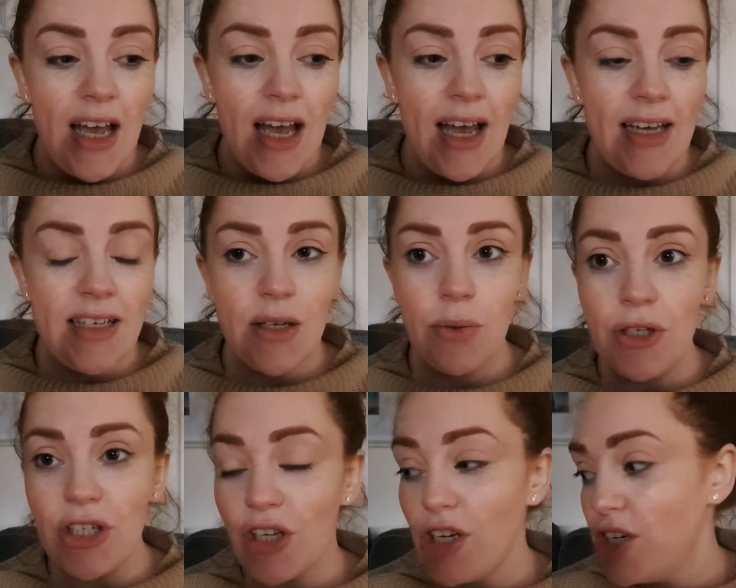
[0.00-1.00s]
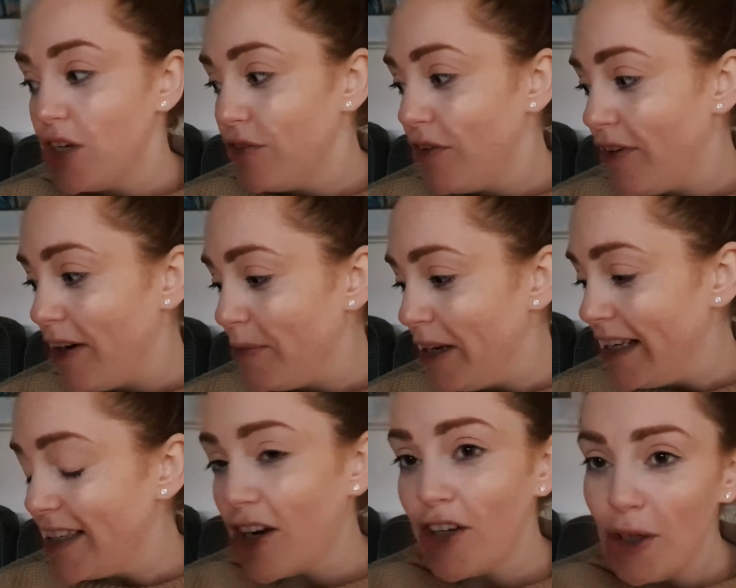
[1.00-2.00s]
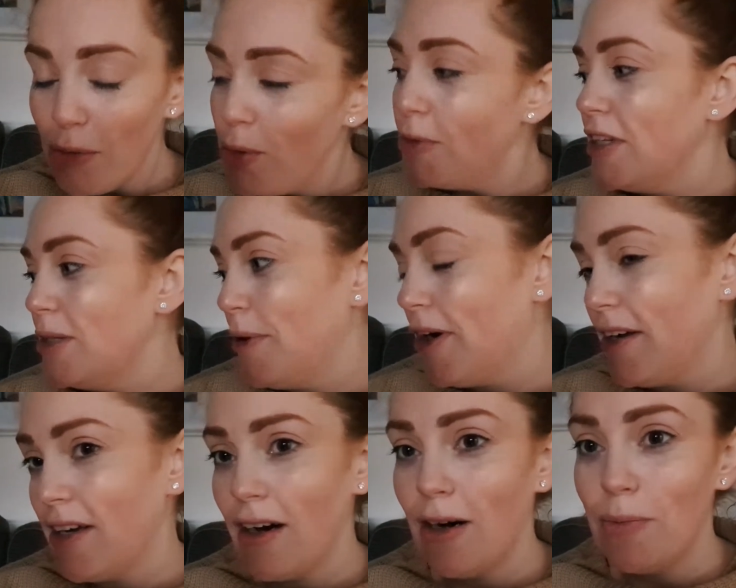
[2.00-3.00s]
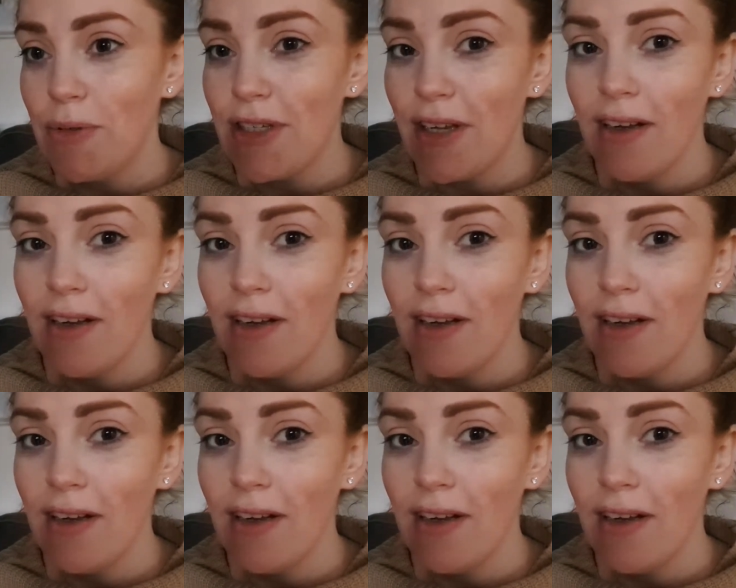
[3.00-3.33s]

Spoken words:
And we're just going to chill for 5 minutes. Are you opening the party cups?